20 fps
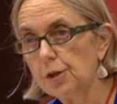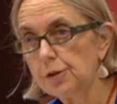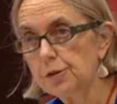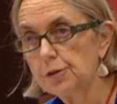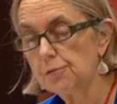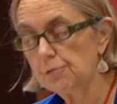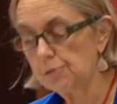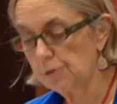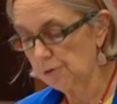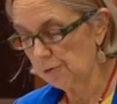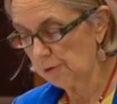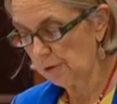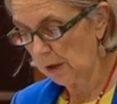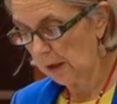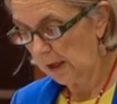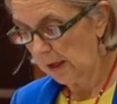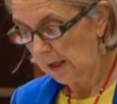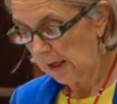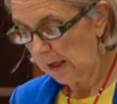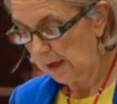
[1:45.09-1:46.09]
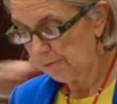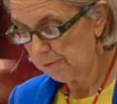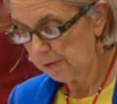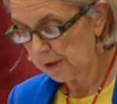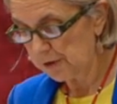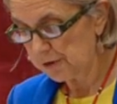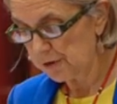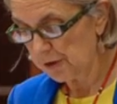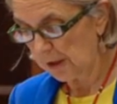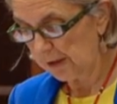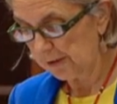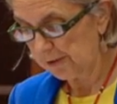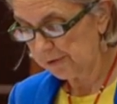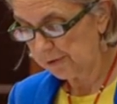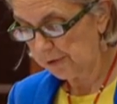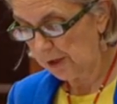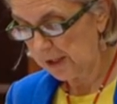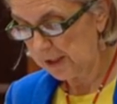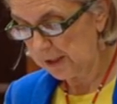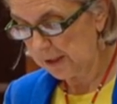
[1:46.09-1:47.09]
to rural and regional
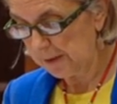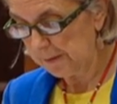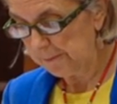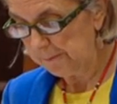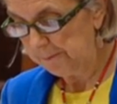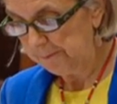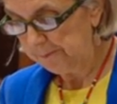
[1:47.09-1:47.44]
Australia.